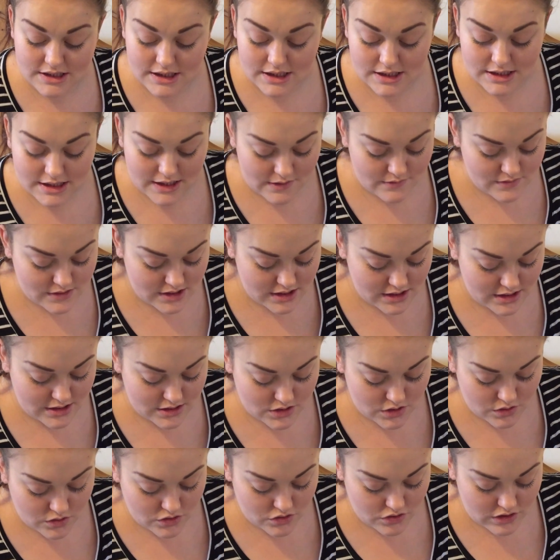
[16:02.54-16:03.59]
sitting
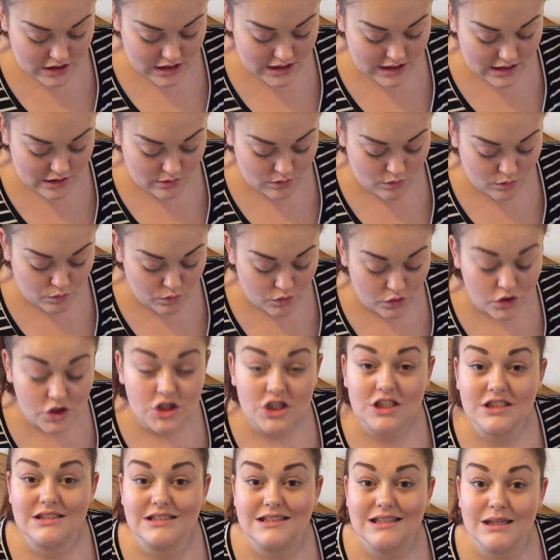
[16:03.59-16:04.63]
downstairs right now
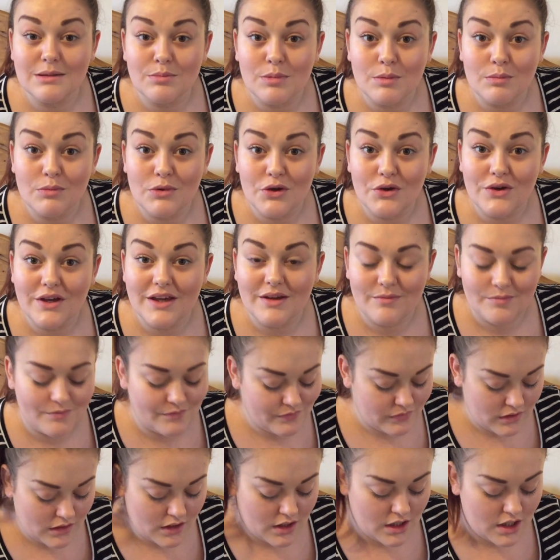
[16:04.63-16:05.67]
watching Sleeping Beauty.
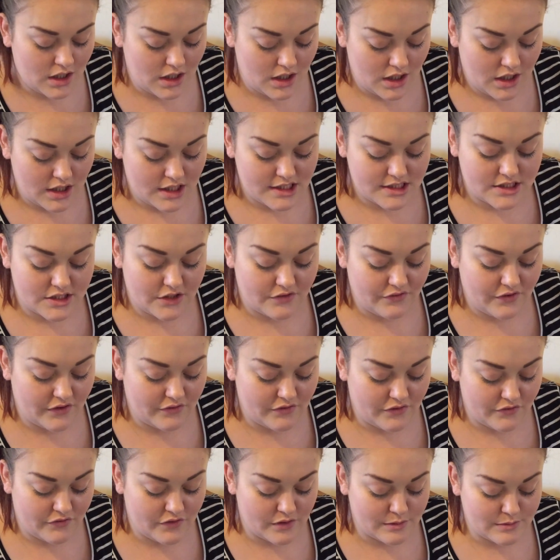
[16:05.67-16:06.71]
It's her
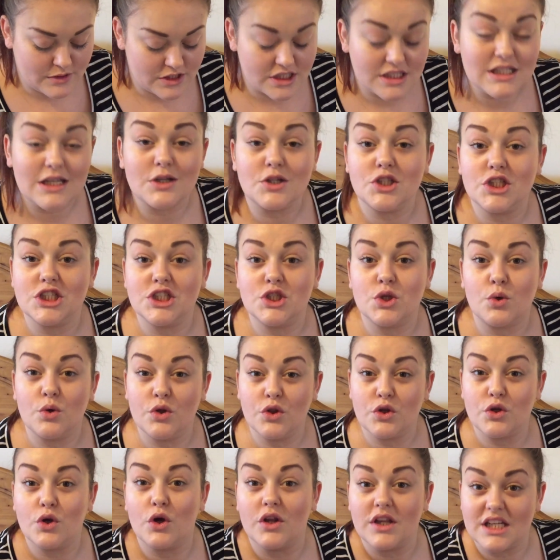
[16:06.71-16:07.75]
favourite film just now. She's
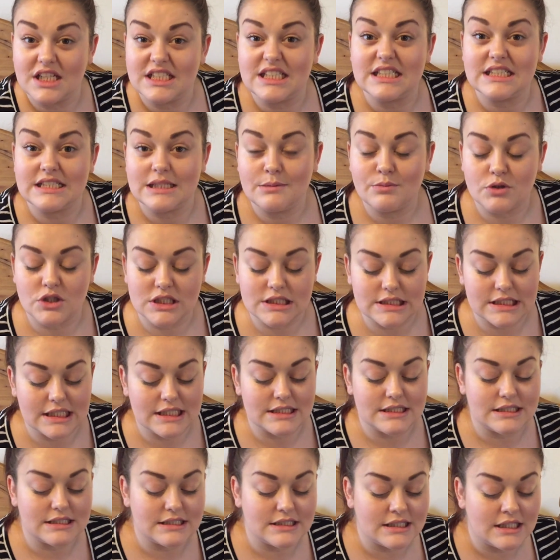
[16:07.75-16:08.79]
going through all the Disney
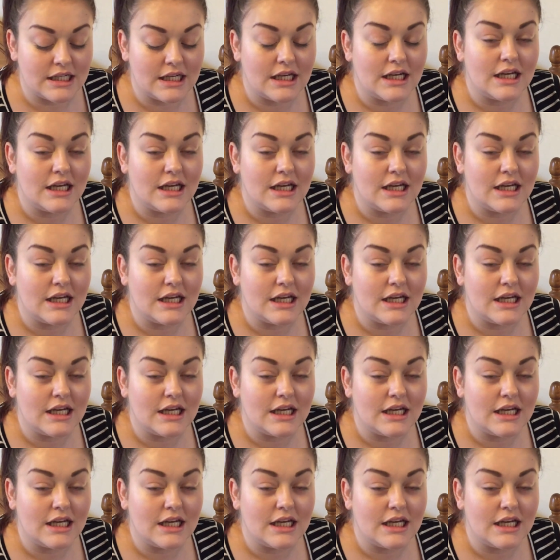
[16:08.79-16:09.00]
princesses.